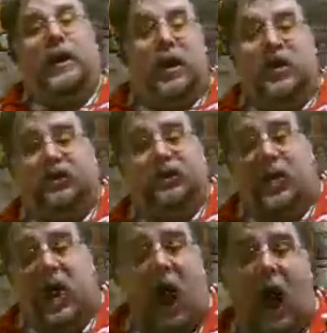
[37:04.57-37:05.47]

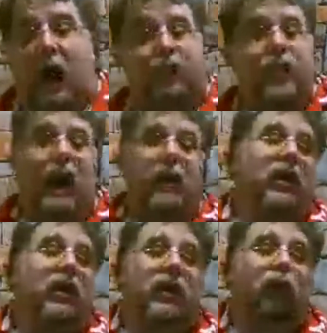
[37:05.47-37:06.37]
Because
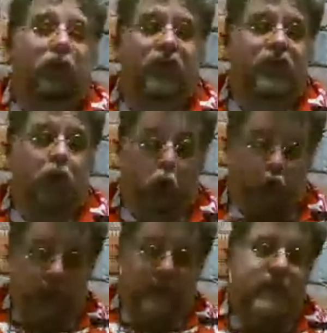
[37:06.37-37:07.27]
I'm not going to
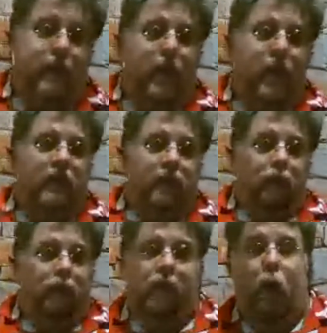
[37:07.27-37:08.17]
risk hurting
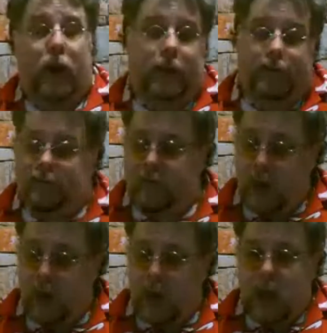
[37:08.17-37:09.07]
somebody to prove a point.
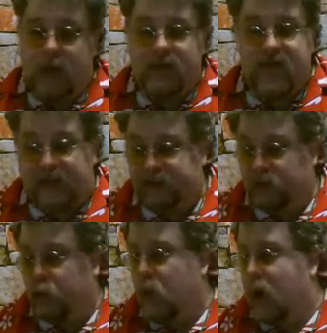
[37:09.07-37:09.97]

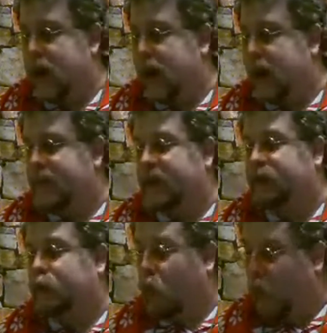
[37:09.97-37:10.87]
That's who I
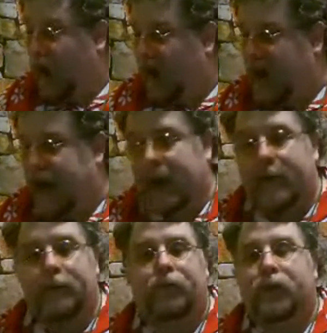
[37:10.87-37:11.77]
am. That's what
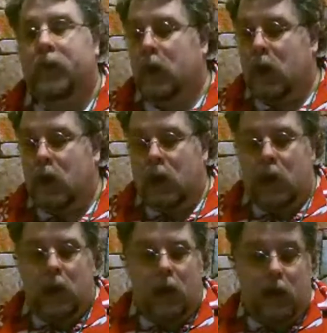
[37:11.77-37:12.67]
I am.
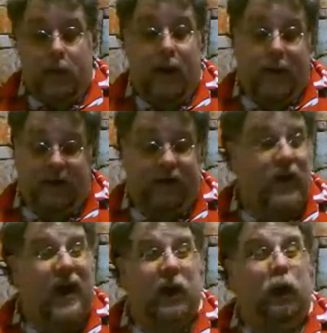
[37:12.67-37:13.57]
I'm
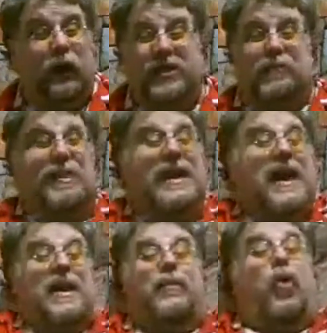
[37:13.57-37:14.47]
also not going to risk
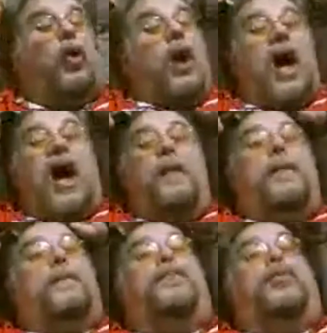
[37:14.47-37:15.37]
me anymore.
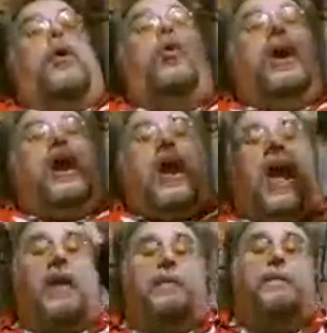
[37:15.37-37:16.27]
I've been
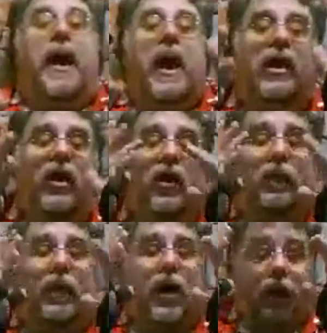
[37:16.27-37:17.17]
broken and
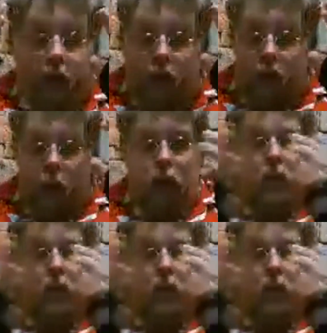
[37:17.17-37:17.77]
battered by,